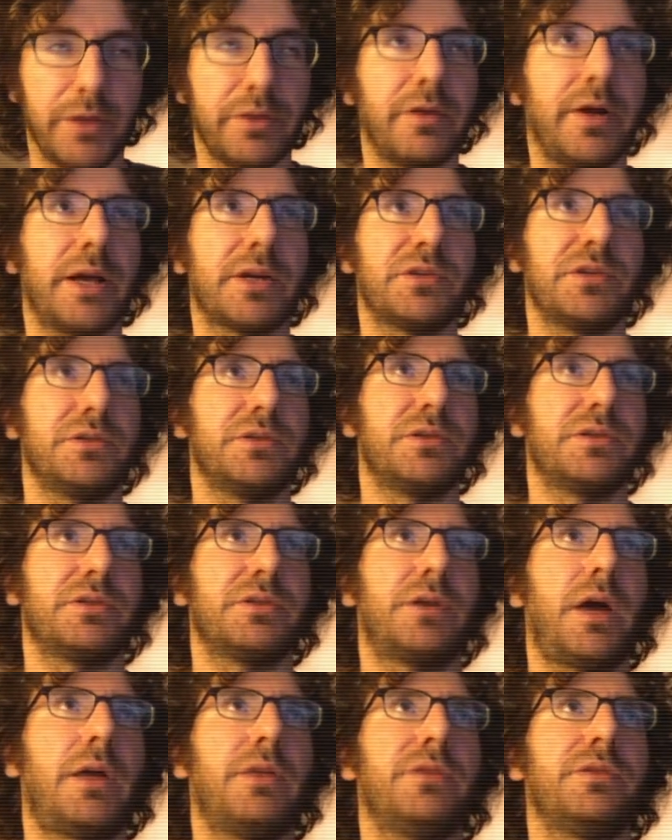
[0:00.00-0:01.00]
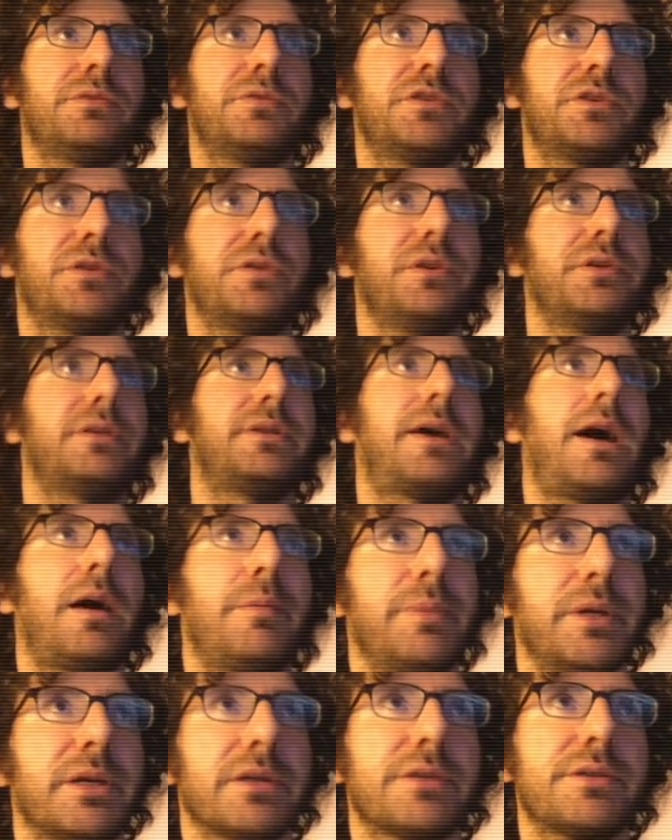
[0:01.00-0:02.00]
They're actually just on certain
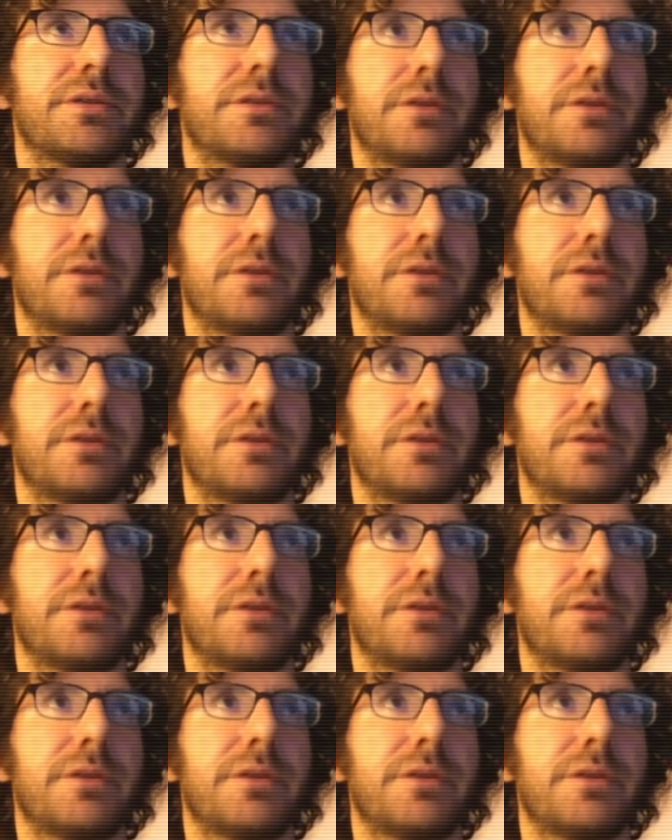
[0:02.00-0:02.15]
topics.